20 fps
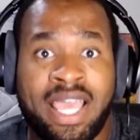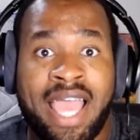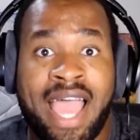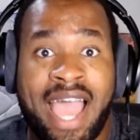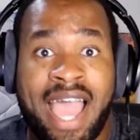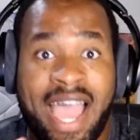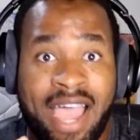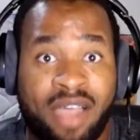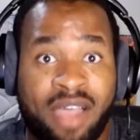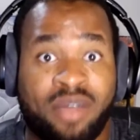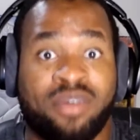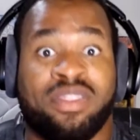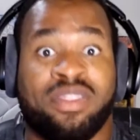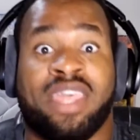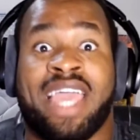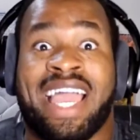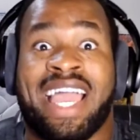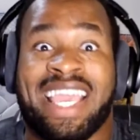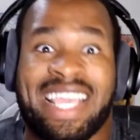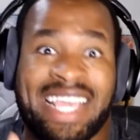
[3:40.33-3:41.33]
how
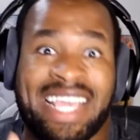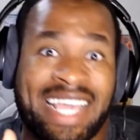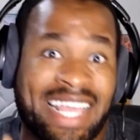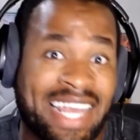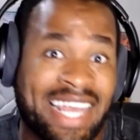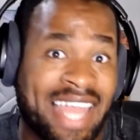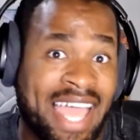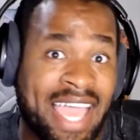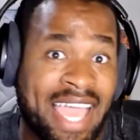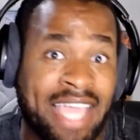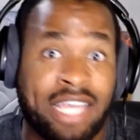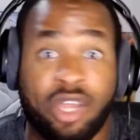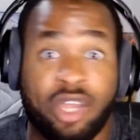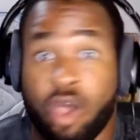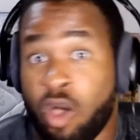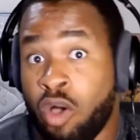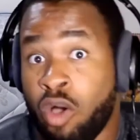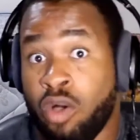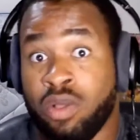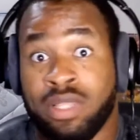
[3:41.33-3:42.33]
they are inclined
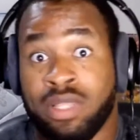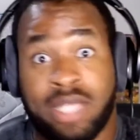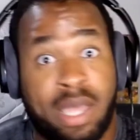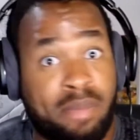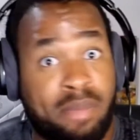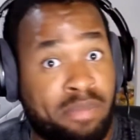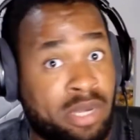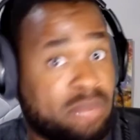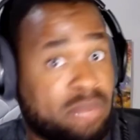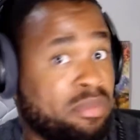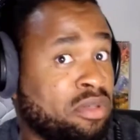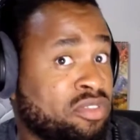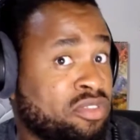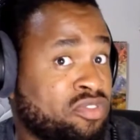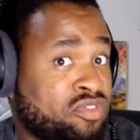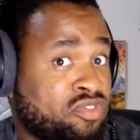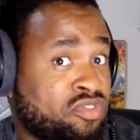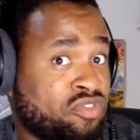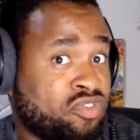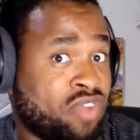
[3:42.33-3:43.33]
or they are pretty much
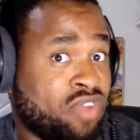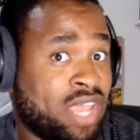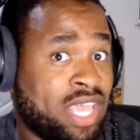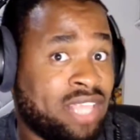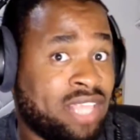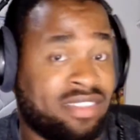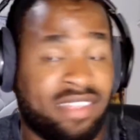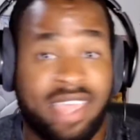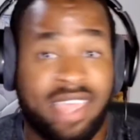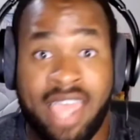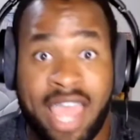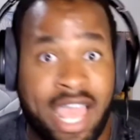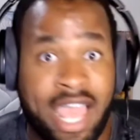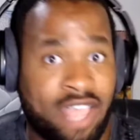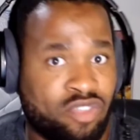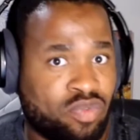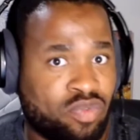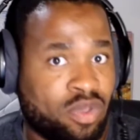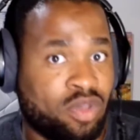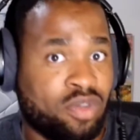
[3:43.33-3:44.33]
straight,
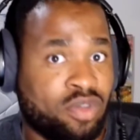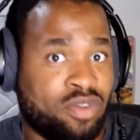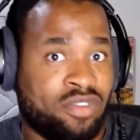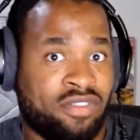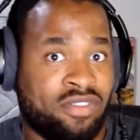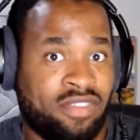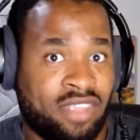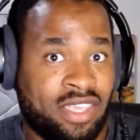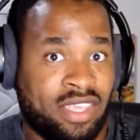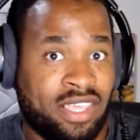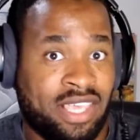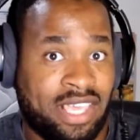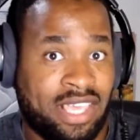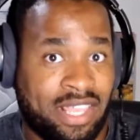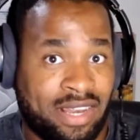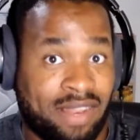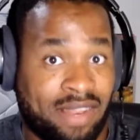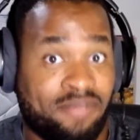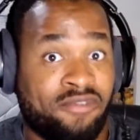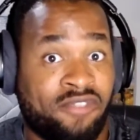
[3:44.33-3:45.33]
as we're going to see
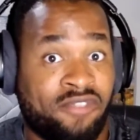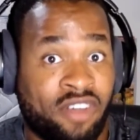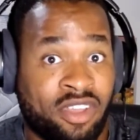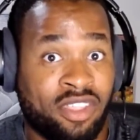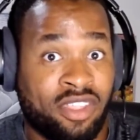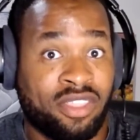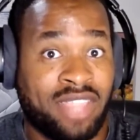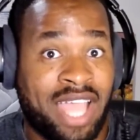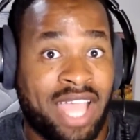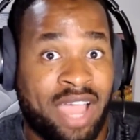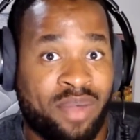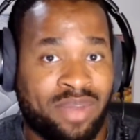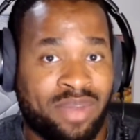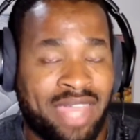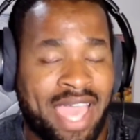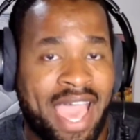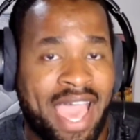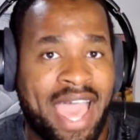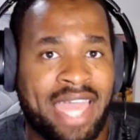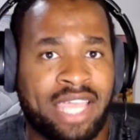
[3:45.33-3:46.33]
in further down
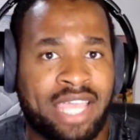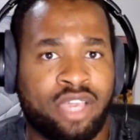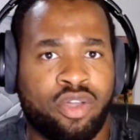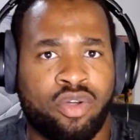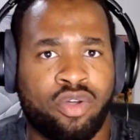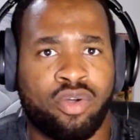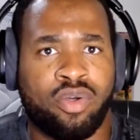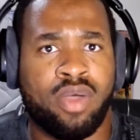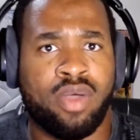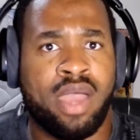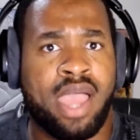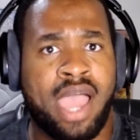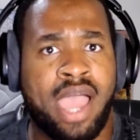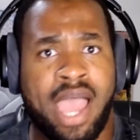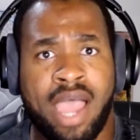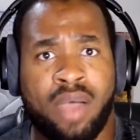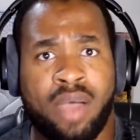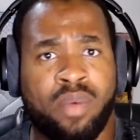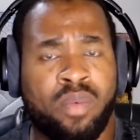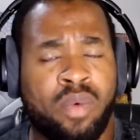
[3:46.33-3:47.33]
the article,
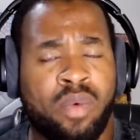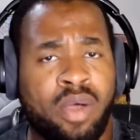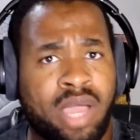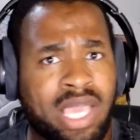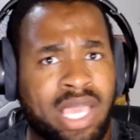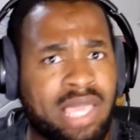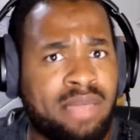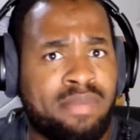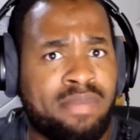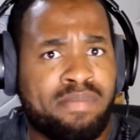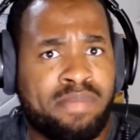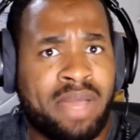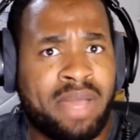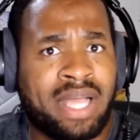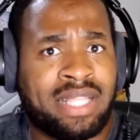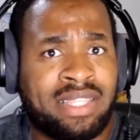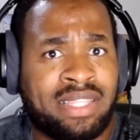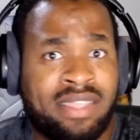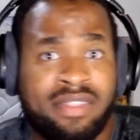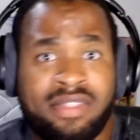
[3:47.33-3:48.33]
and what
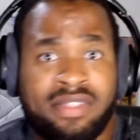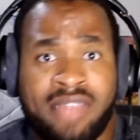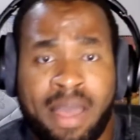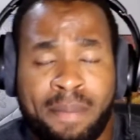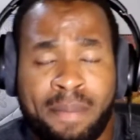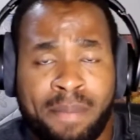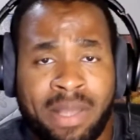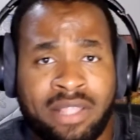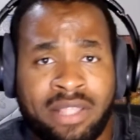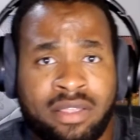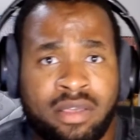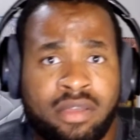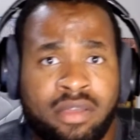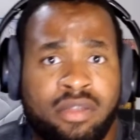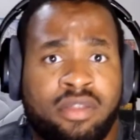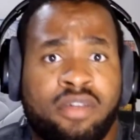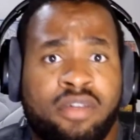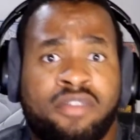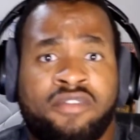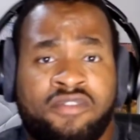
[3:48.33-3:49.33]
impact did that
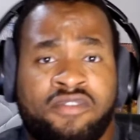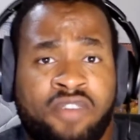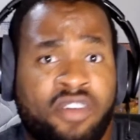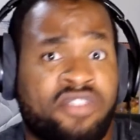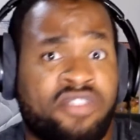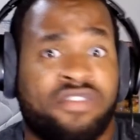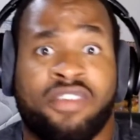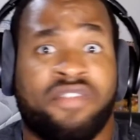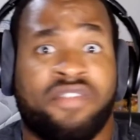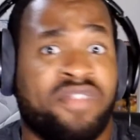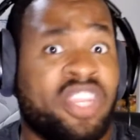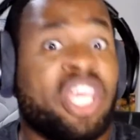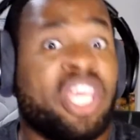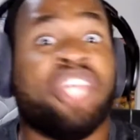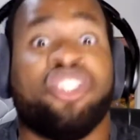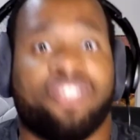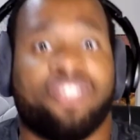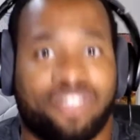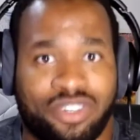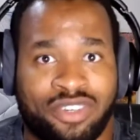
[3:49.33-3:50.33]
particular force of
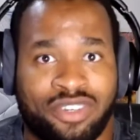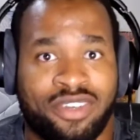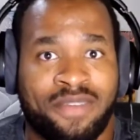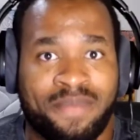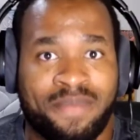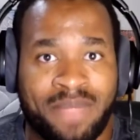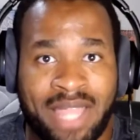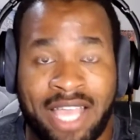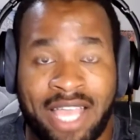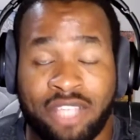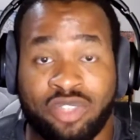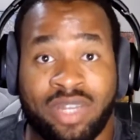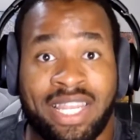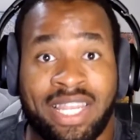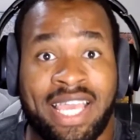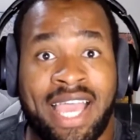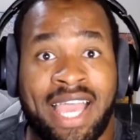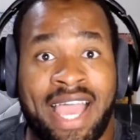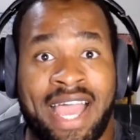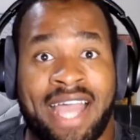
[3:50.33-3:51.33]
nature actually
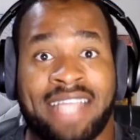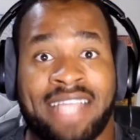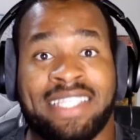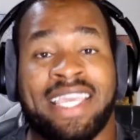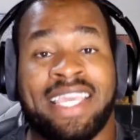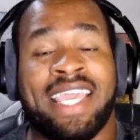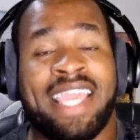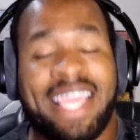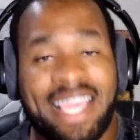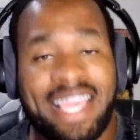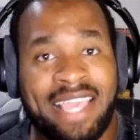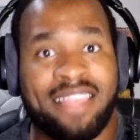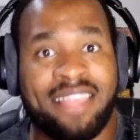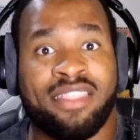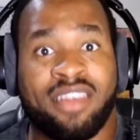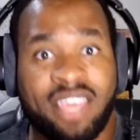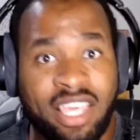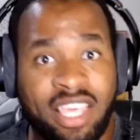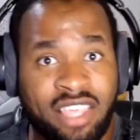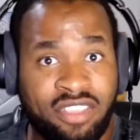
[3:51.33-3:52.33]
had in
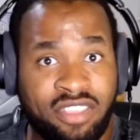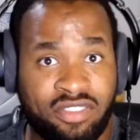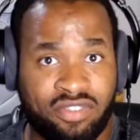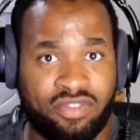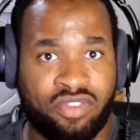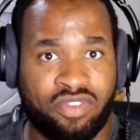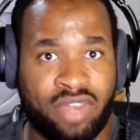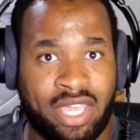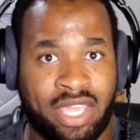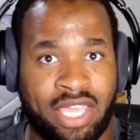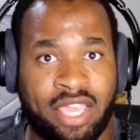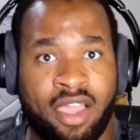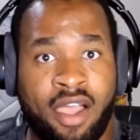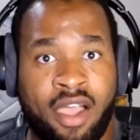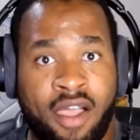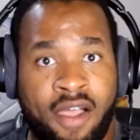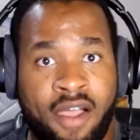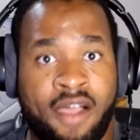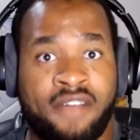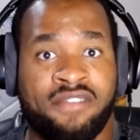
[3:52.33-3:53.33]
the history
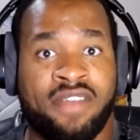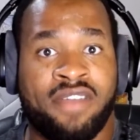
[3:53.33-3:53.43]
of